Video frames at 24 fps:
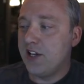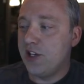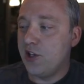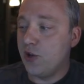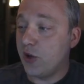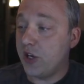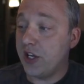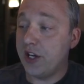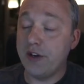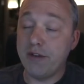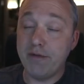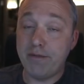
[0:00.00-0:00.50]

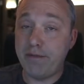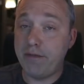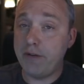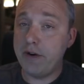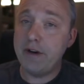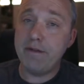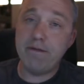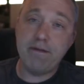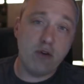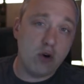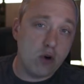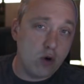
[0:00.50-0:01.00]
You get it
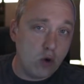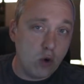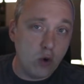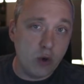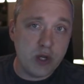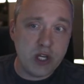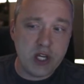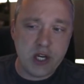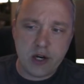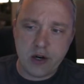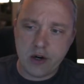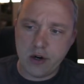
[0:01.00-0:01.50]
free for a
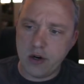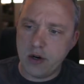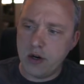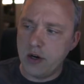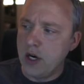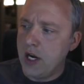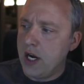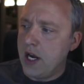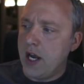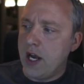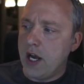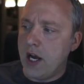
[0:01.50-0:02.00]
whole
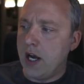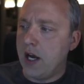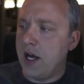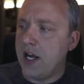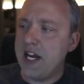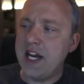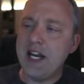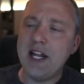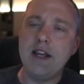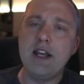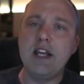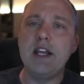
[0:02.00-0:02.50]
year. Uh,
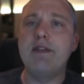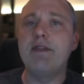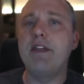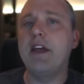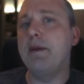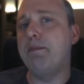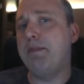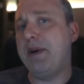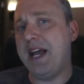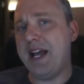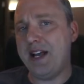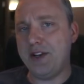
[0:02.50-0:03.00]

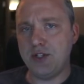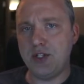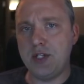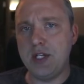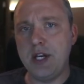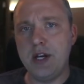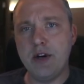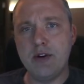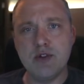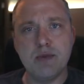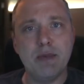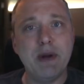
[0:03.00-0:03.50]
anything past two
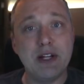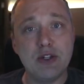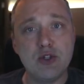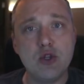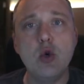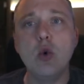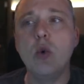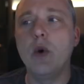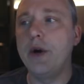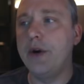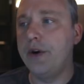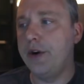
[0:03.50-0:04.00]
years, about
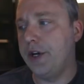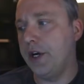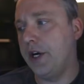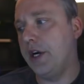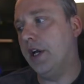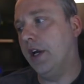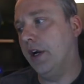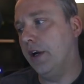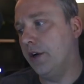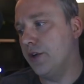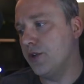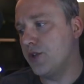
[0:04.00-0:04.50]
two hundred
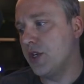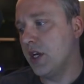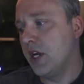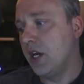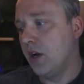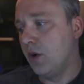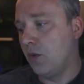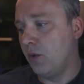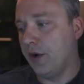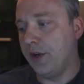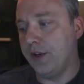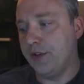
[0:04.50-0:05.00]
dollars,
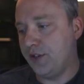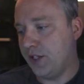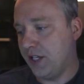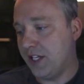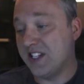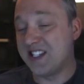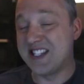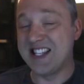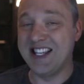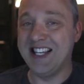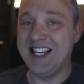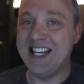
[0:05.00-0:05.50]
which
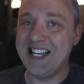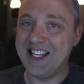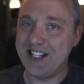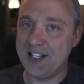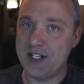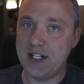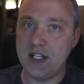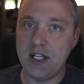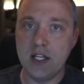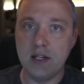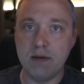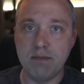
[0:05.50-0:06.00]
is
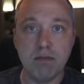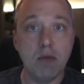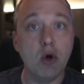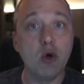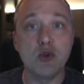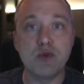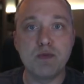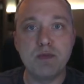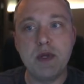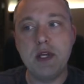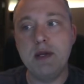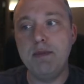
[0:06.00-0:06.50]
less than
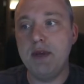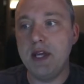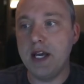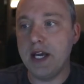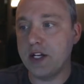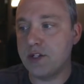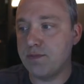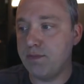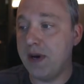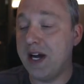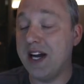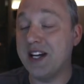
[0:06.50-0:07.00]
most P B
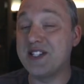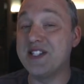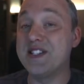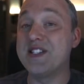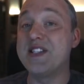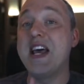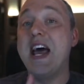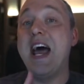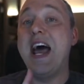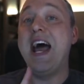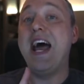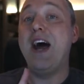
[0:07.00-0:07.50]
X boxes.